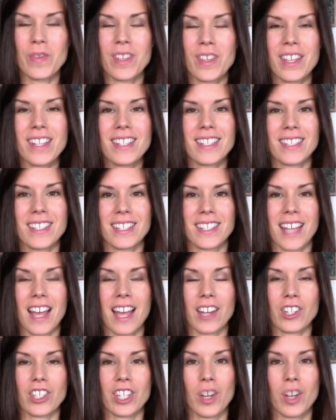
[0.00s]
this. This is
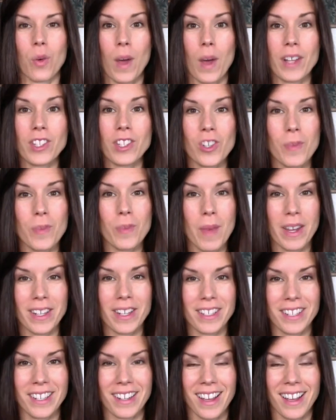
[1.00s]
actually a Western
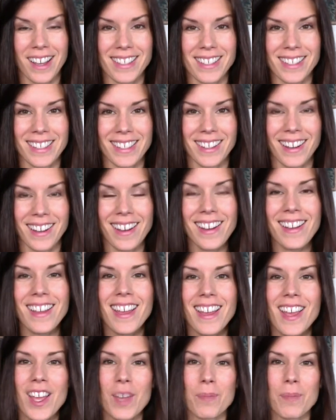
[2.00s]
medicine idea.
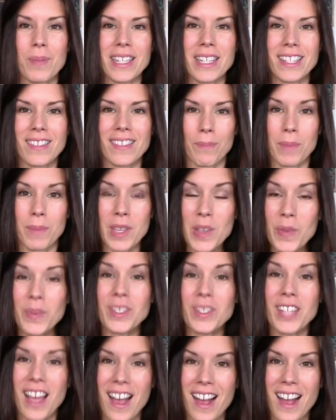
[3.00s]

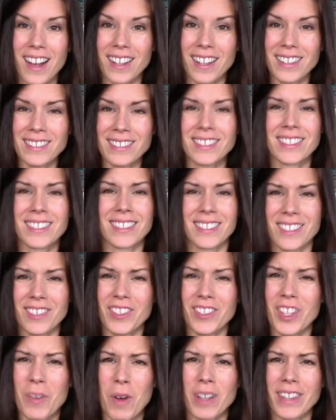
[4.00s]
Beef tongue, don't
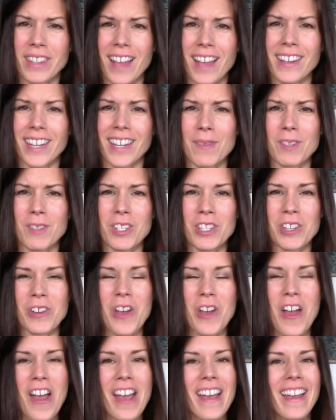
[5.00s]
really want that name, do you?